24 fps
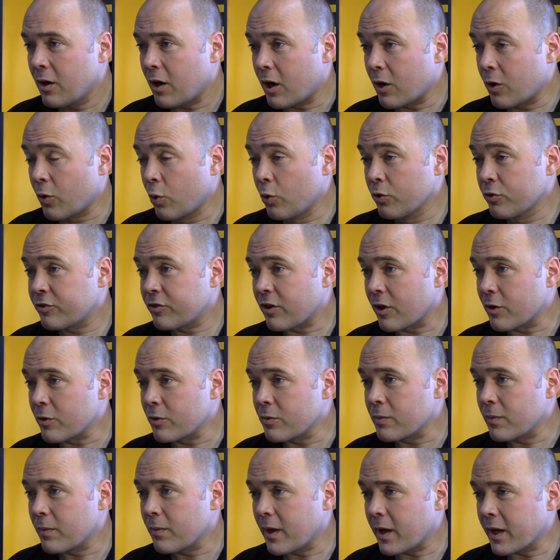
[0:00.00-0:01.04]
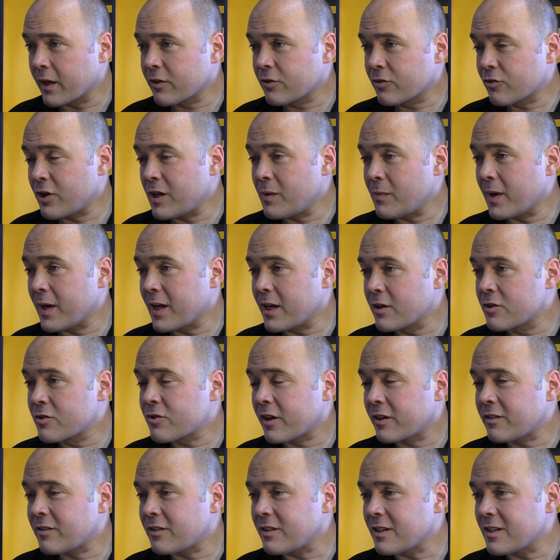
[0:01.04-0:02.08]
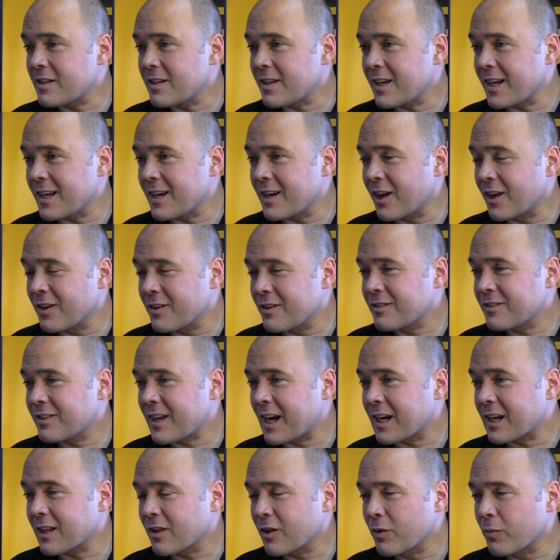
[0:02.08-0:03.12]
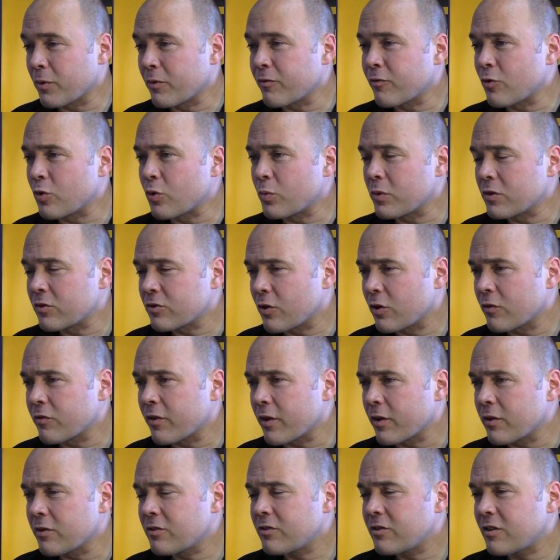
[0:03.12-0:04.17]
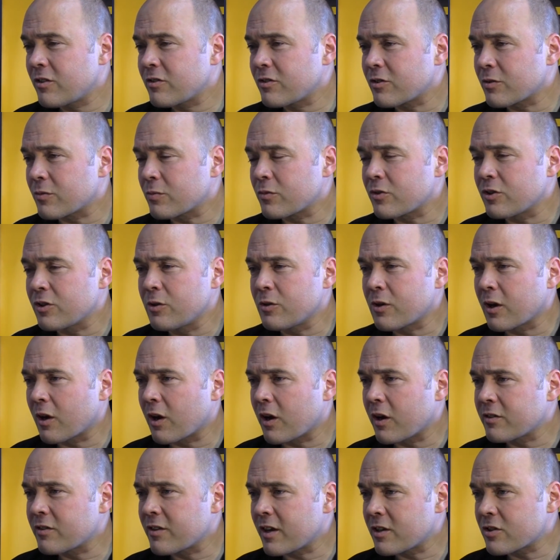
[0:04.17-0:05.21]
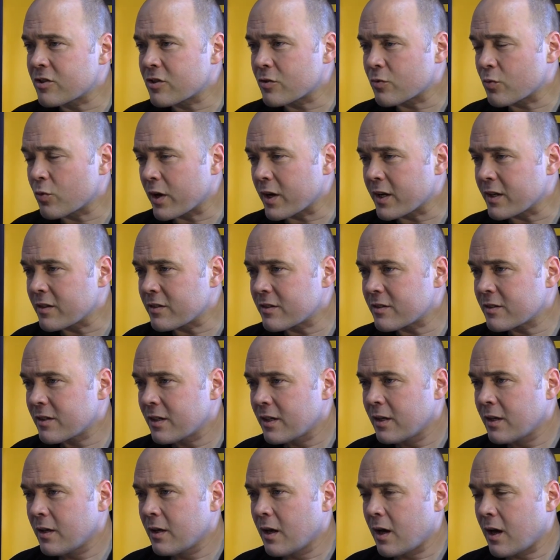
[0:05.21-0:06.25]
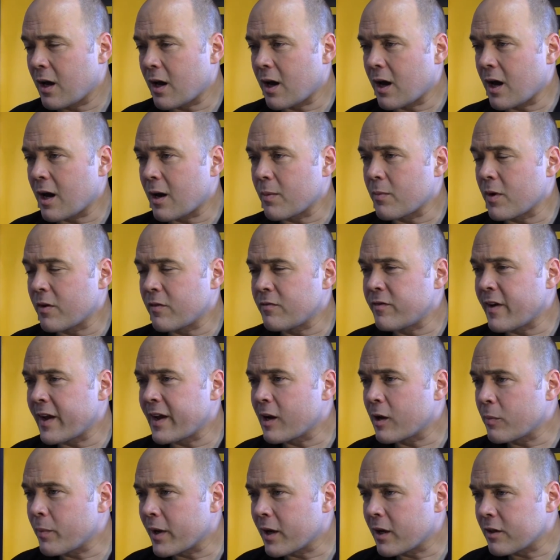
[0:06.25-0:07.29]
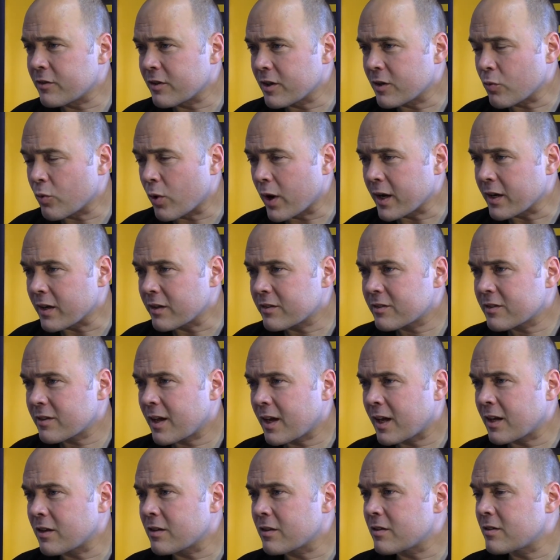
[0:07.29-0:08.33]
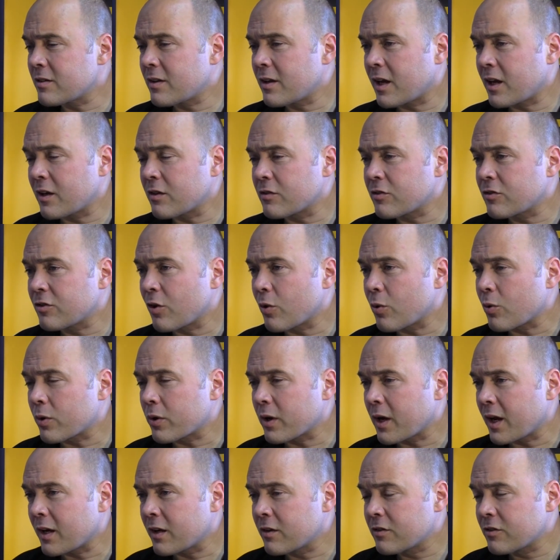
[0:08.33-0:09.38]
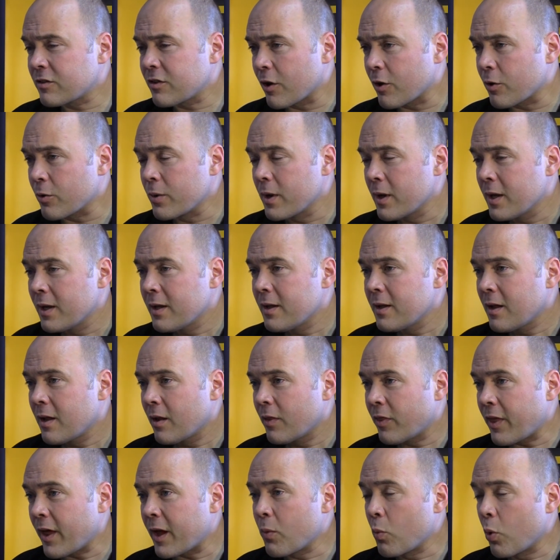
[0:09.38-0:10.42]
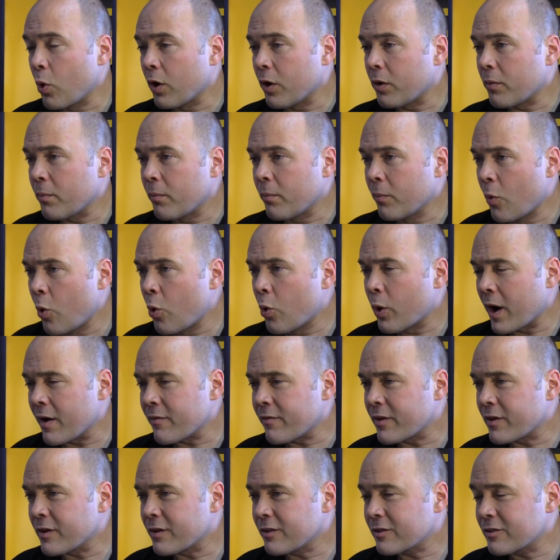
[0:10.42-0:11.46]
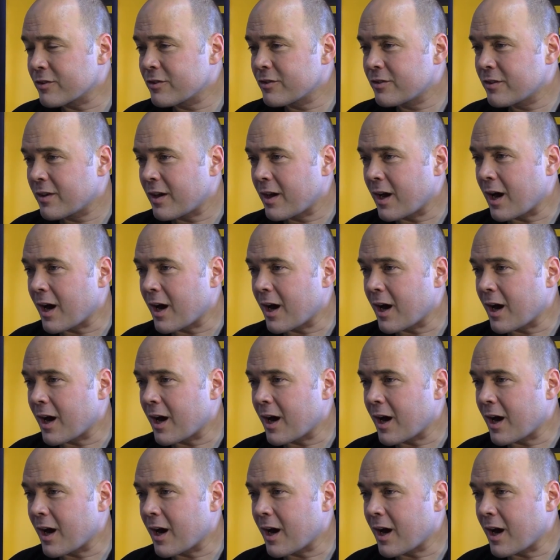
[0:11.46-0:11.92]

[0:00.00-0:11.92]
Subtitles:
are also extremely interested in understanding the performance of those systems, utilization rates, availability rates, and so on. And so they want more evidence,